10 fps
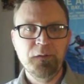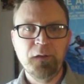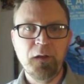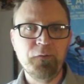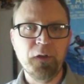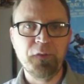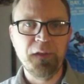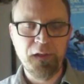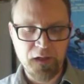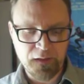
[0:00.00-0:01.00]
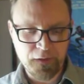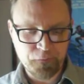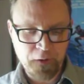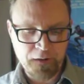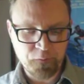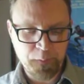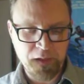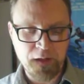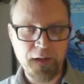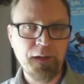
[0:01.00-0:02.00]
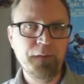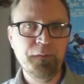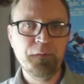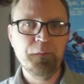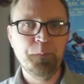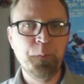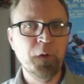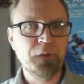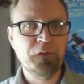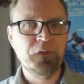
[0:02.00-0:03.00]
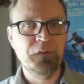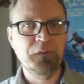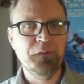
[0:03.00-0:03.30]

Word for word: I've got the uh, Lovecraft PI books